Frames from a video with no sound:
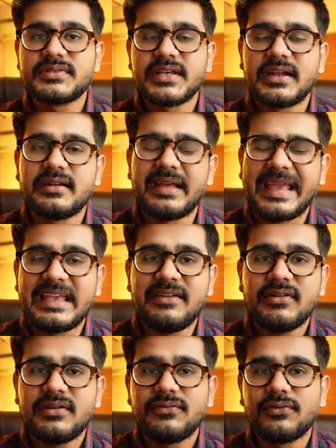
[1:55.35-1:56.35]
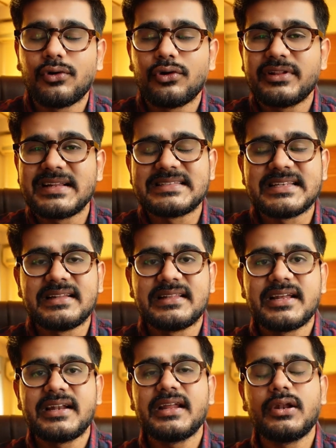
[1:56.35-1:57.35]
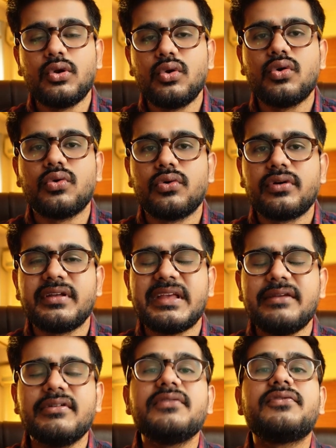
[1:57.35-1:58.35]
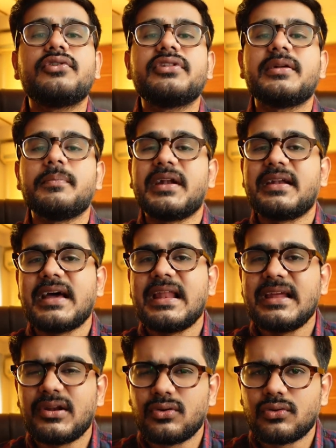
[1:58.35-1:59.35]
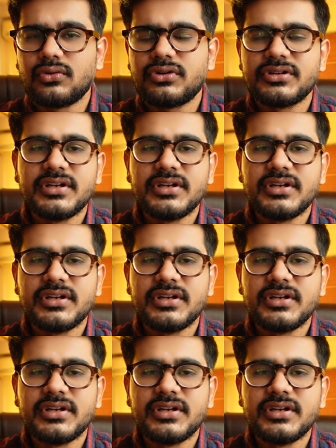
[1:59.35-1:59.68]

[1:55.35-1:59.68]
and even for that synthetic note, even for that metallic note,